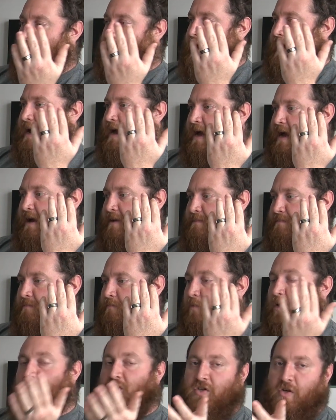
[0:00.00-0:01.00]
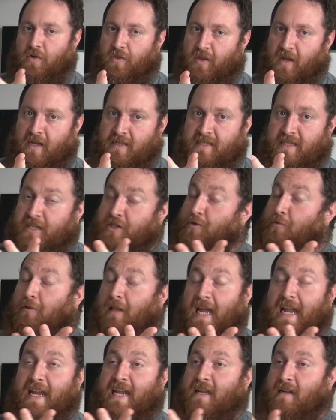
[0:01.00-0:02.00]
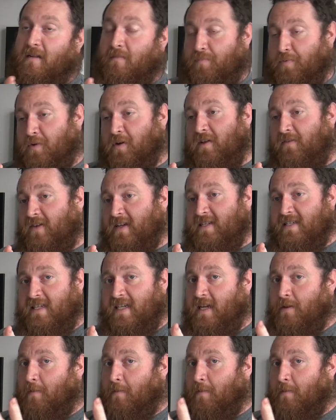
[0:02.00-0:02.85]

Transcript: What's your thoughts? Did you like it previously